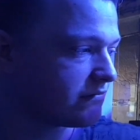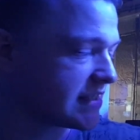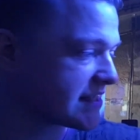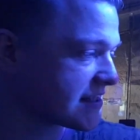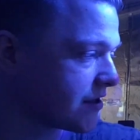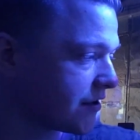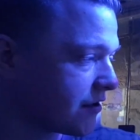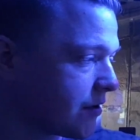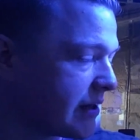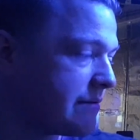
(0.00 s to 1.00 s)
this has gone
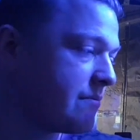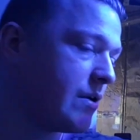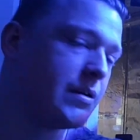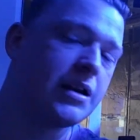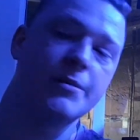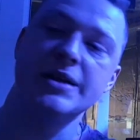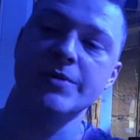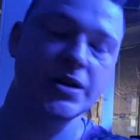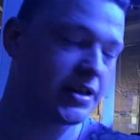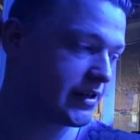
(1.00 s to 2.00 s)
on. I mean
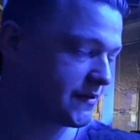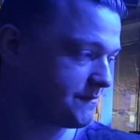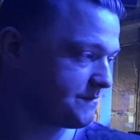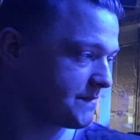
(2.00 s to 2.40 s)
my